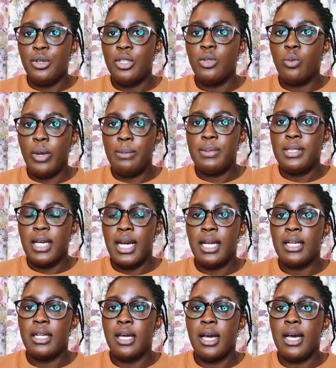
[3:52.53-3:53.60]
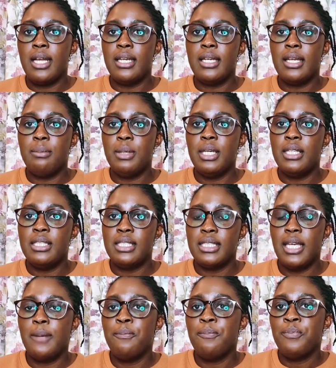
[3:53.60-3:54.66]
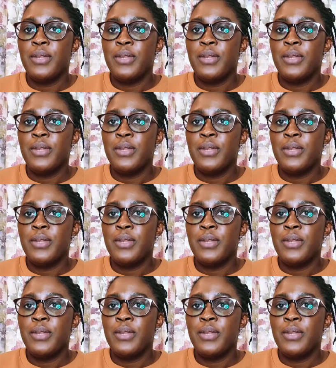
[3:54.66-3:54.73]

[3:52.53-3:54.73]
the website and they begin to say